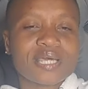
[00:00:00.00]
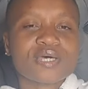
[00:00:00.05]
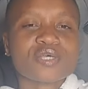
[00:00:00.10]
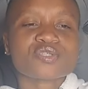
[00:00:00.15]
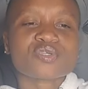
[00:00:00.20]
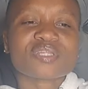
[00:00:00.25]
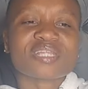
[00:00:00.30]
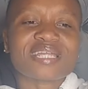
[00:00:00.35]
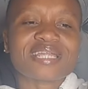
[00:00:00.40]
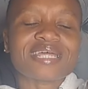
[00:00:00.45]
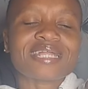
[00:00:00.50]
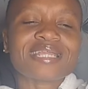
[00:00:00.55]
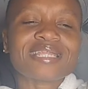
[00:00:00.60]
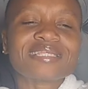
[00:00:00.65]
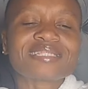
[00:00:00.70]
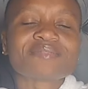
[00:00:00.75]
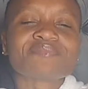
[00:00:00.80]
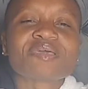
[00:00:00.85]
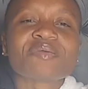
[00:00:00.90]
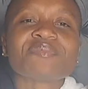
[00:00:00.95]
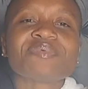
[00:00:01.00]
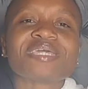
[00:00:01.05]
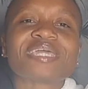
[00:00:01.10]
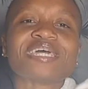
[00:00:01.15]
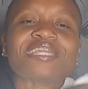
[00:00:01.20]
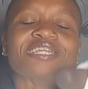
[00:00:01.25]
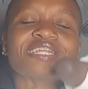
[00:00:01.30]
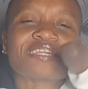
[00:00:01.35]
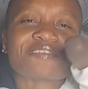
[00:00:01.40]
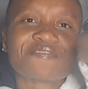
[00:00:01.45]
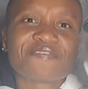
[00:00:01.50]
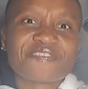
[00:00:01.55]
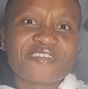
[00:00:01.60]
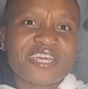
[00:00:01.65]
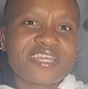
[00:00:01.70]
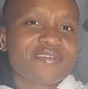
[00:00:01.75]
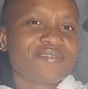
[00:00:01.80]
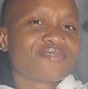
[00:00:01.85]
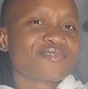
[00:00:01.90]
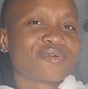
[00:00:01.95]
so that at least maybe you can refrain